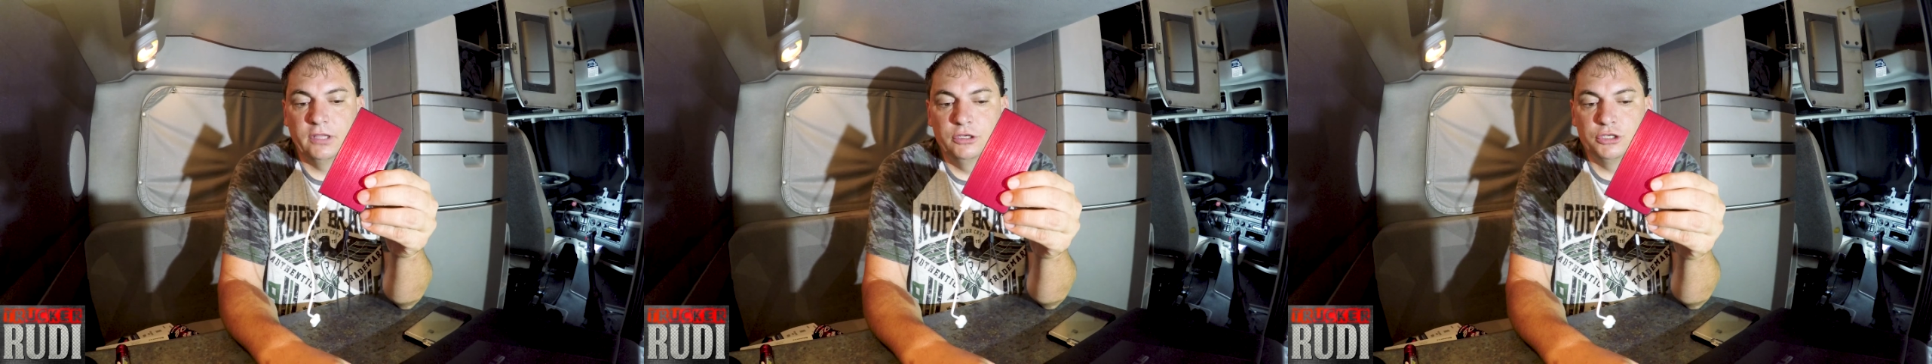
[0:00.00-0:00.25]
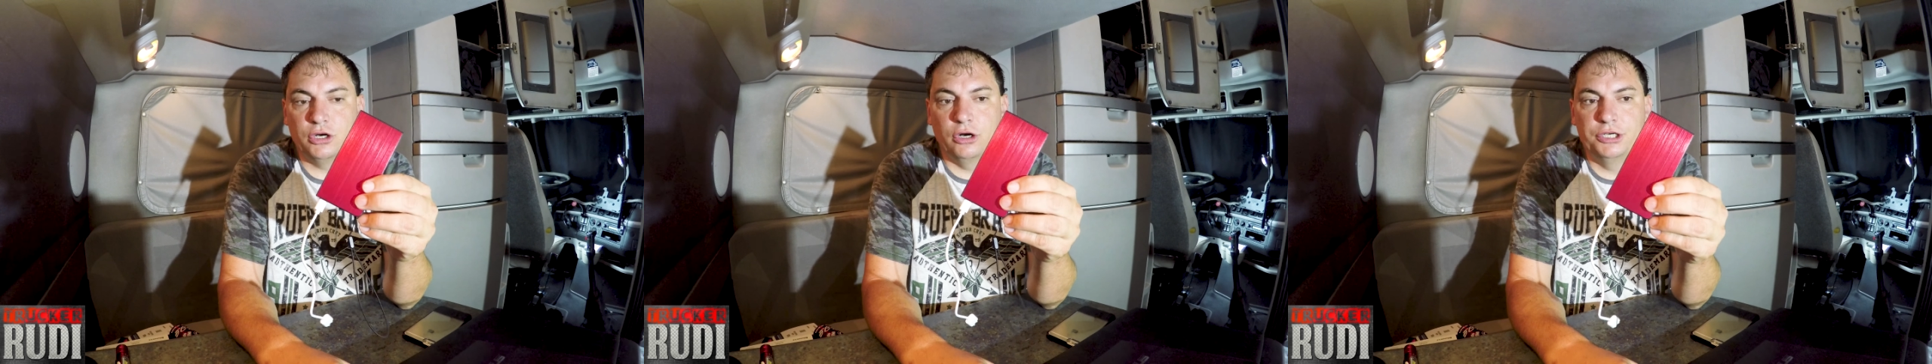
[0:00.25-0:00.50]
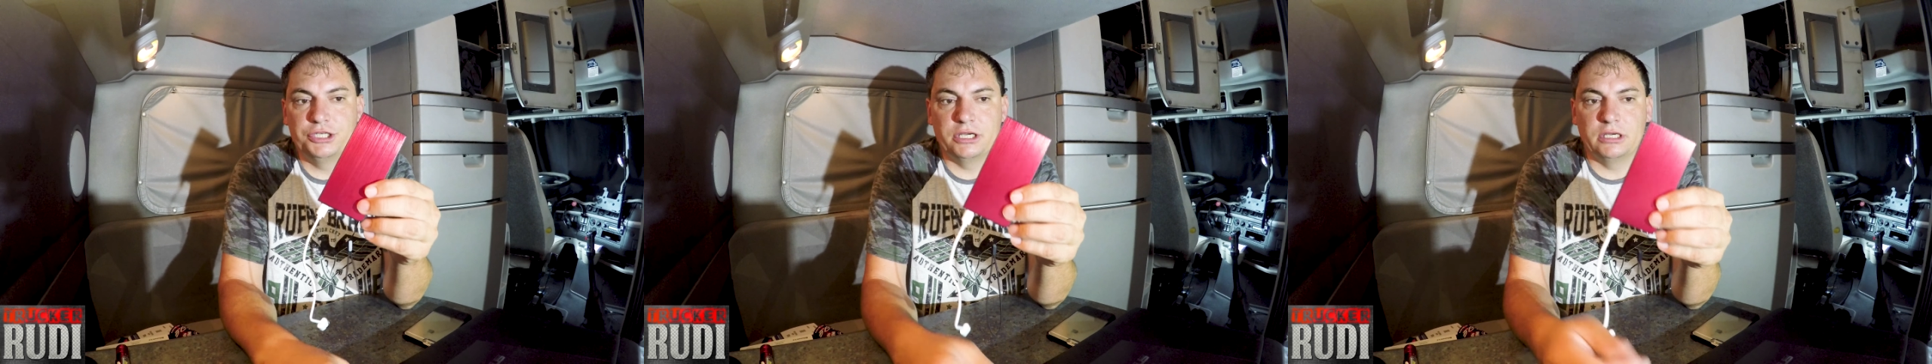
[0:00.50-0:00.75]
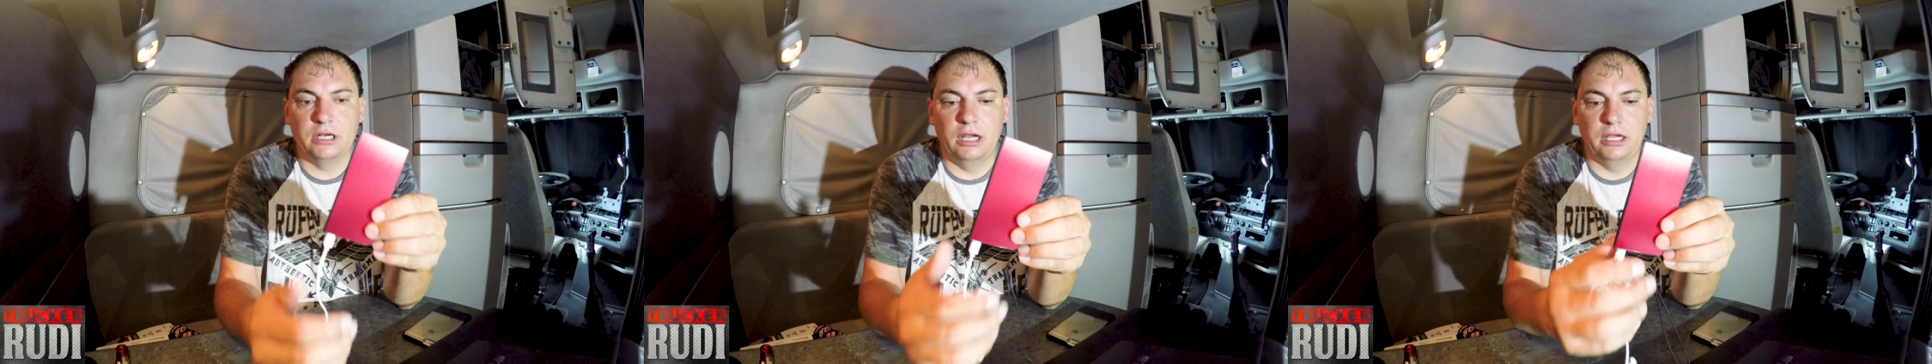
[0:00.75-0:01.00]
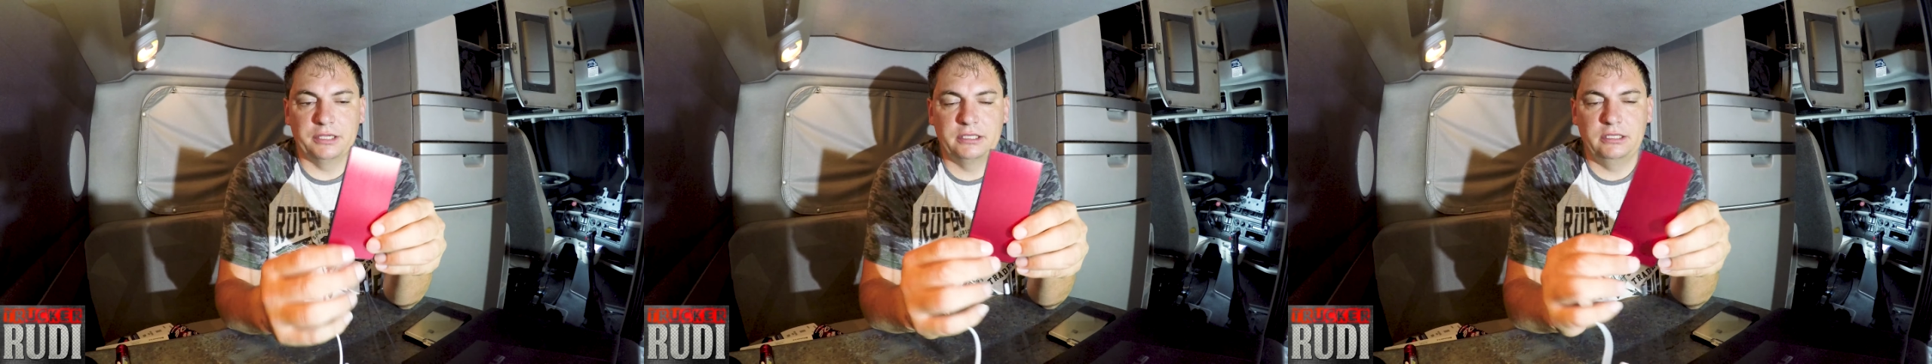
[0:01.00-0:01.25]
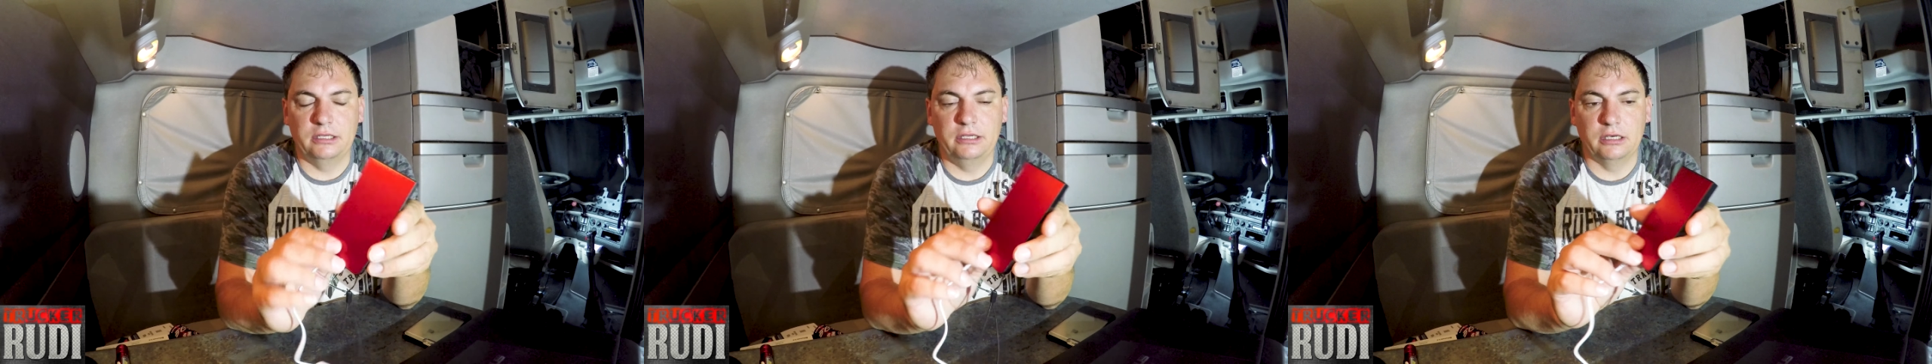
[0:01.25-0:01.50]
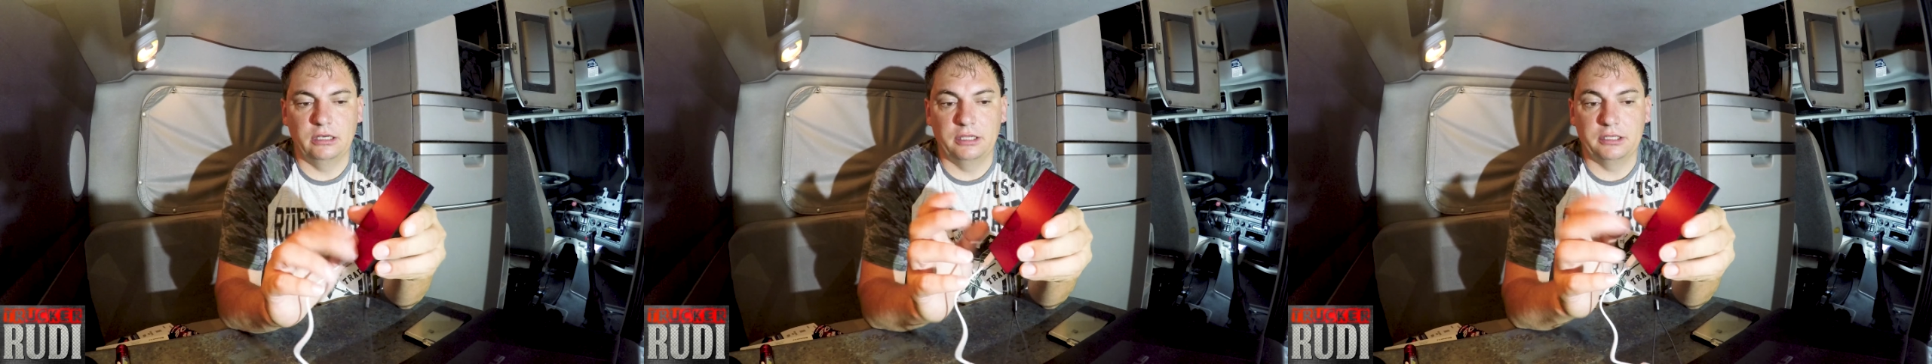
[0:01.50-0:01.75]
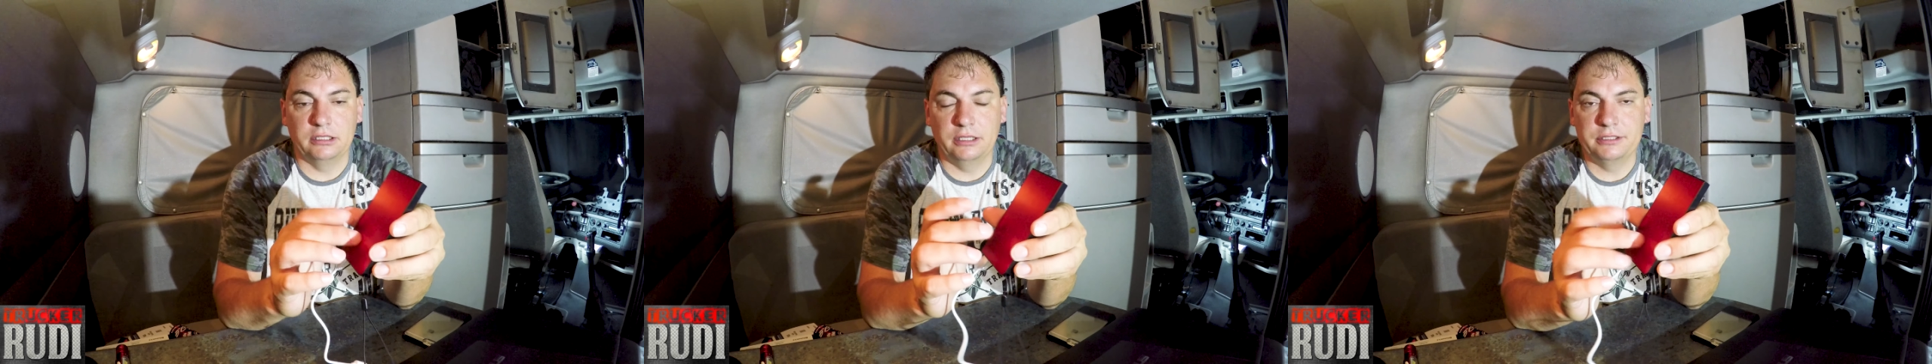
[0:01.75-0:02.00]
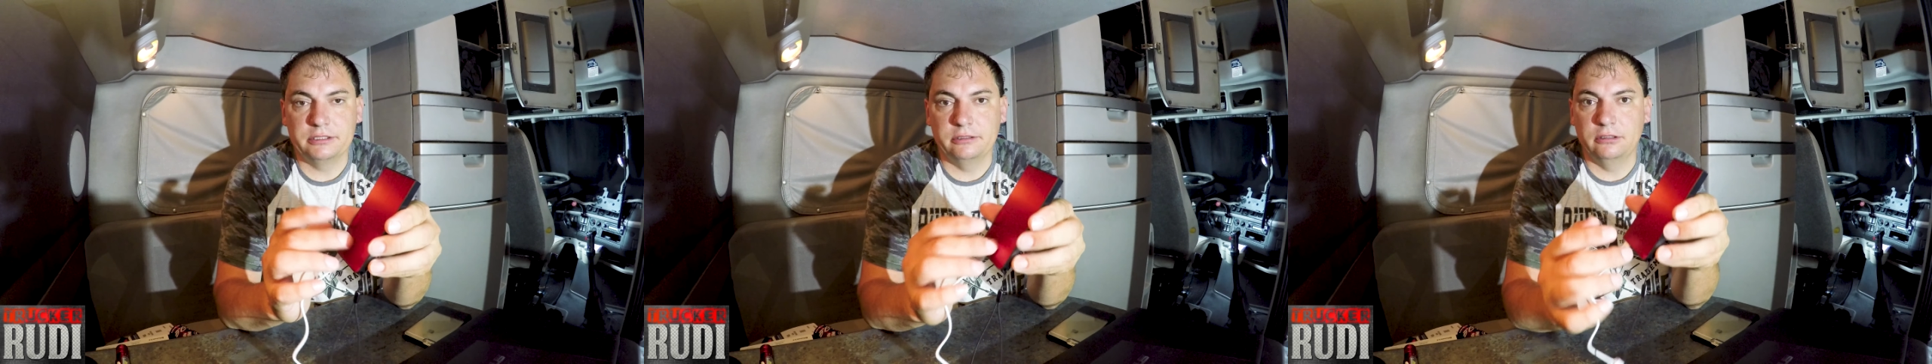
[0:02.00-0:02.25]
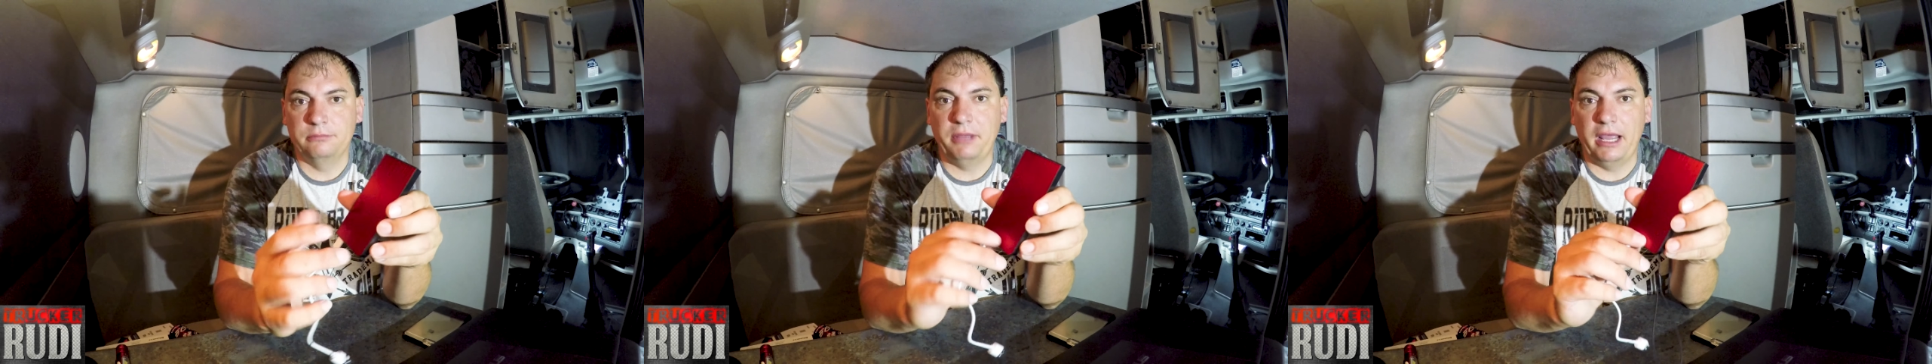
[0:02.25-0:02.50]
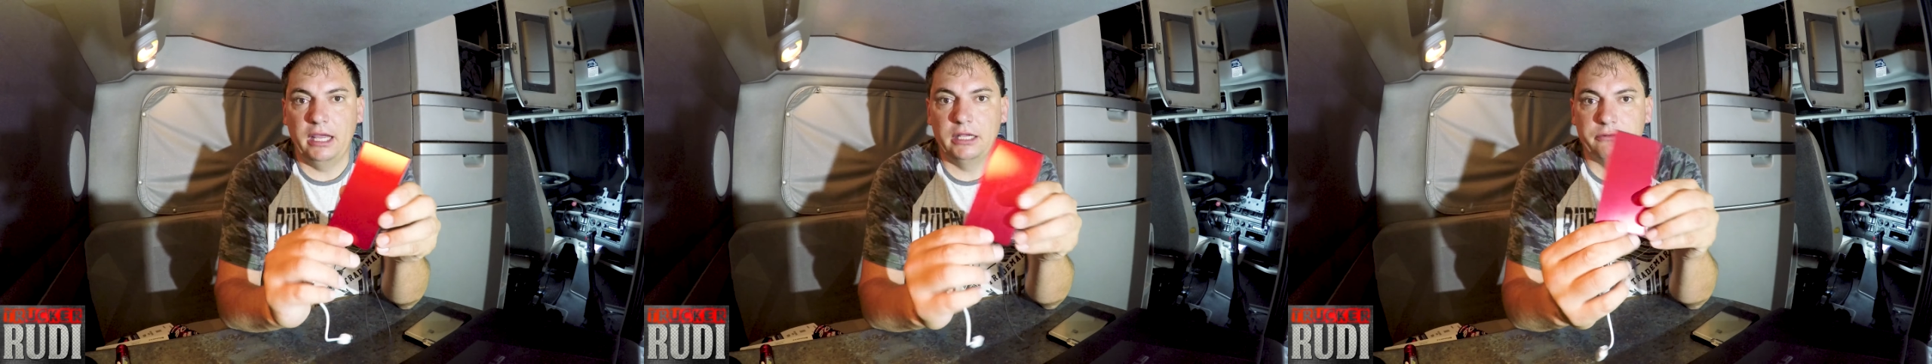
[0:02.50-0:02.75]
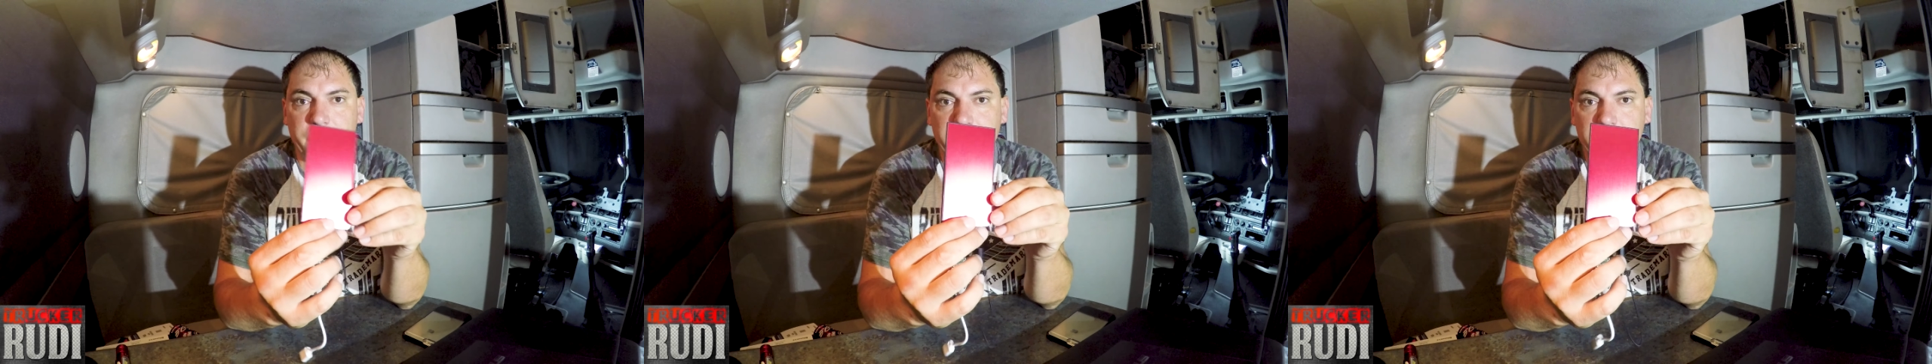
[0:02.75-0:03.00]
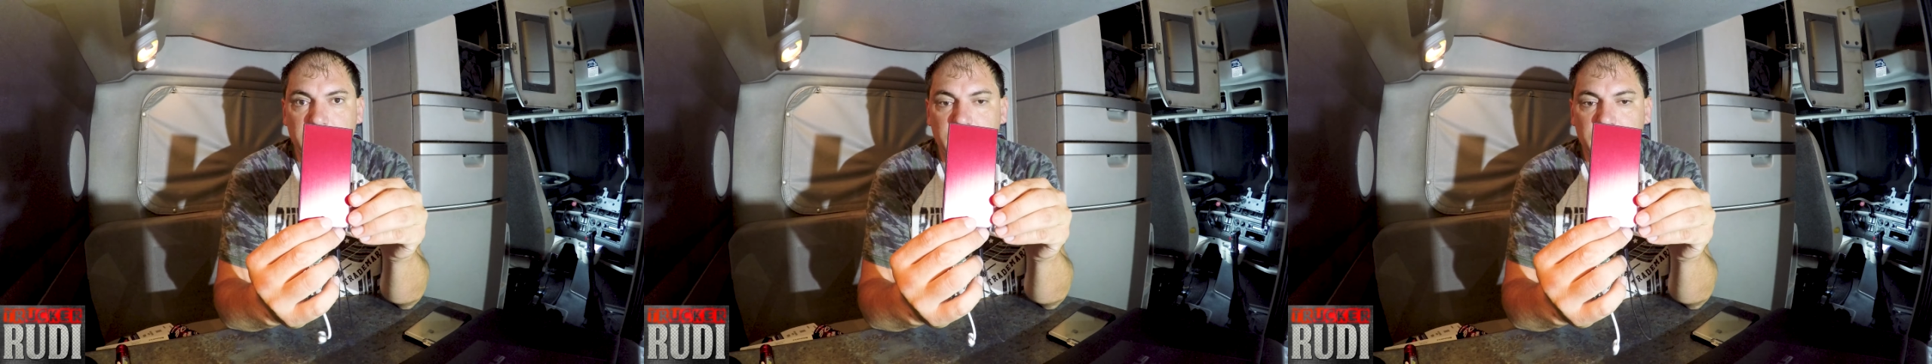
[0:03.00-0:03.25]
charging uh, kit here, like a nice little battery